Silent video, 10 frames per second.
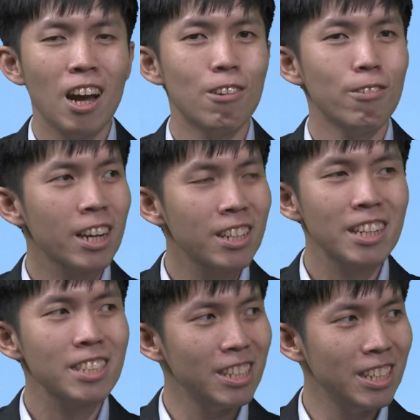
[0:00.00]
a
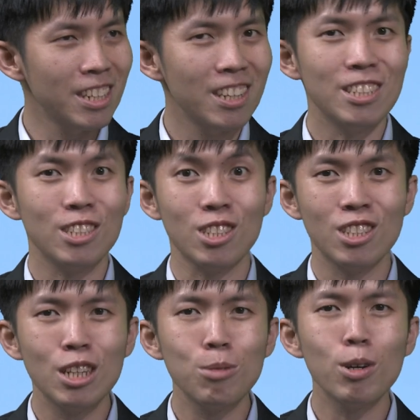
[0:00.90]
recognized leader in
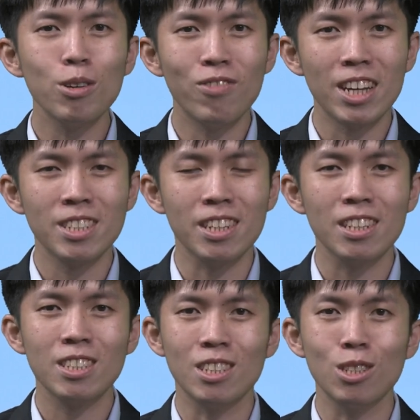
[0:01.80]
sustainable
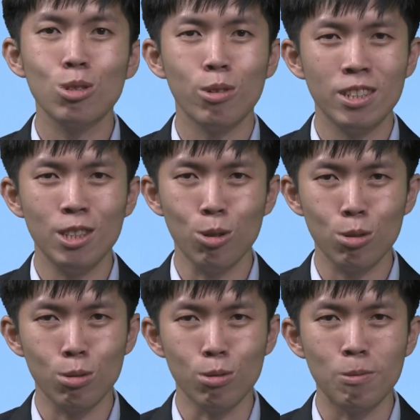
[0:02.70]
investing since
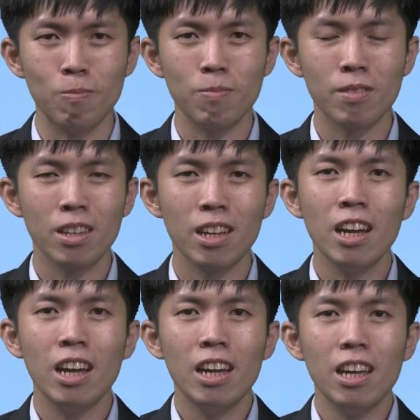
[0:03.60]
2002.
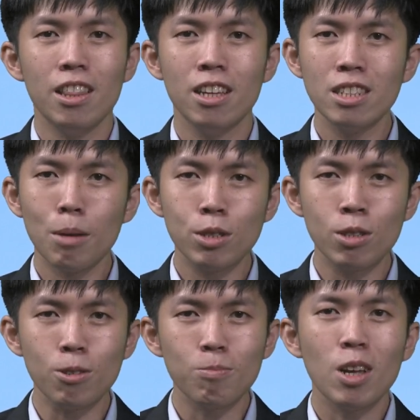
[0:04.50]
In this
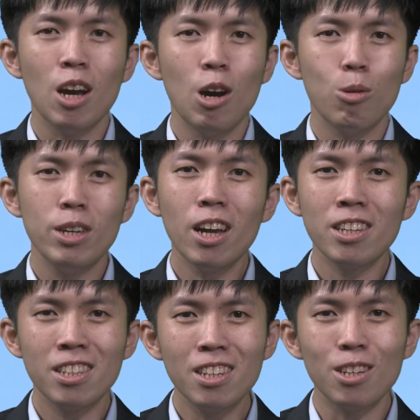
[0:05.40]
episode, we are
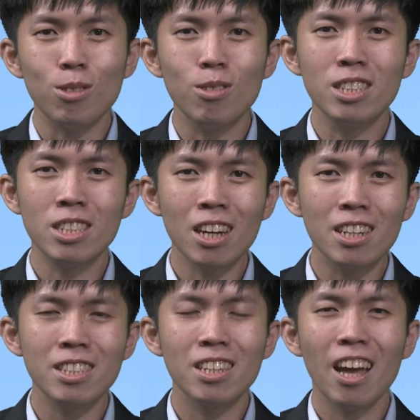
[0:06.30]
here to
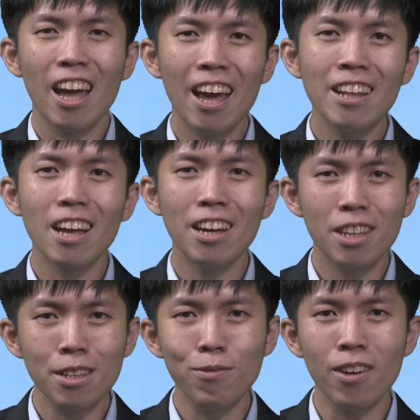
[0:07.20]
discuss and
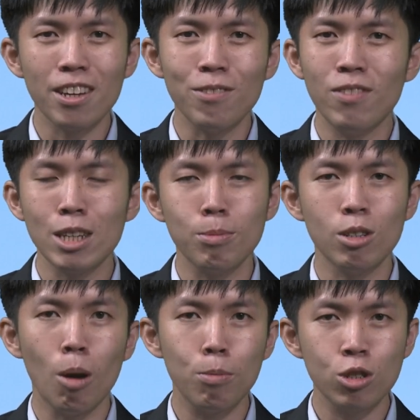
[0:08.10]
identify
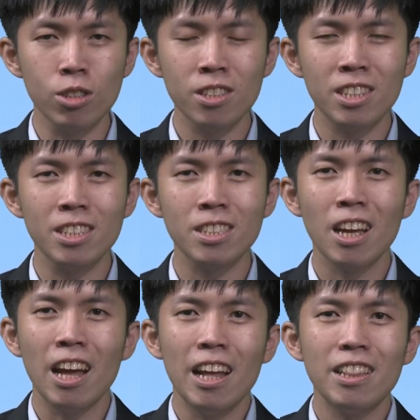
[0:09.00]
investment opportunities
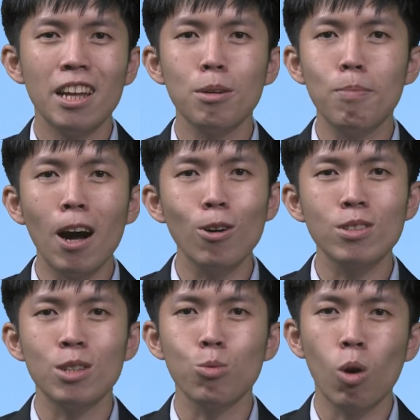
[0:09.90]
that
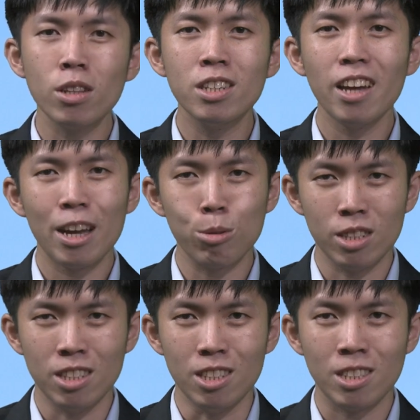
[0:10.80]
abound in water
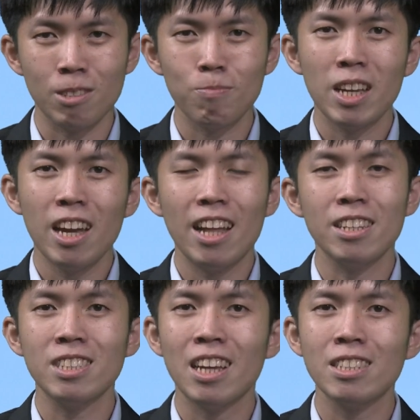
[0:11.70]
equities and
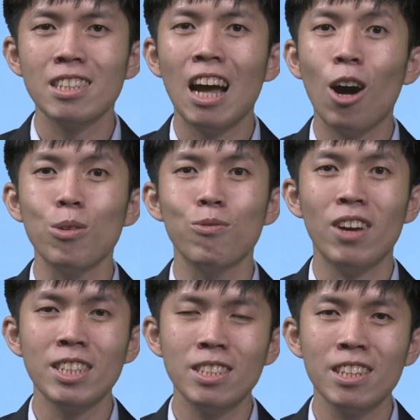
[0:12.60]
assess how
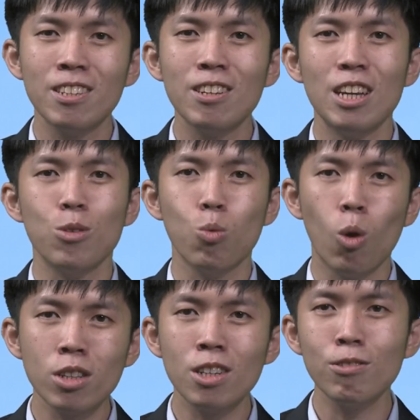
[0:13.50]
investing in
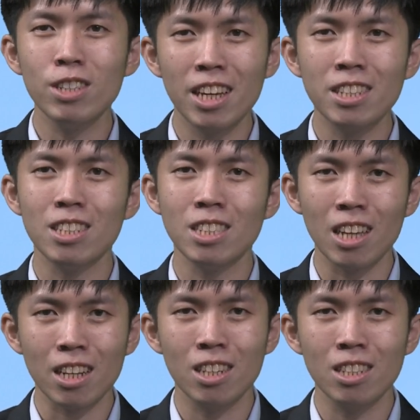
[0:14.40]
water-related
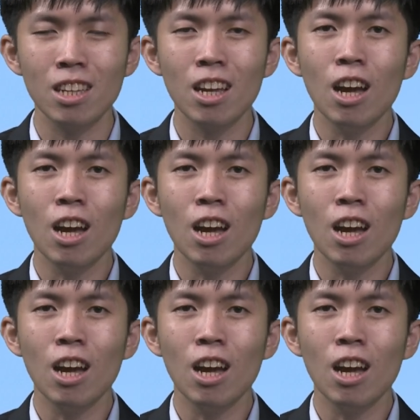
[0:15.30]
sectors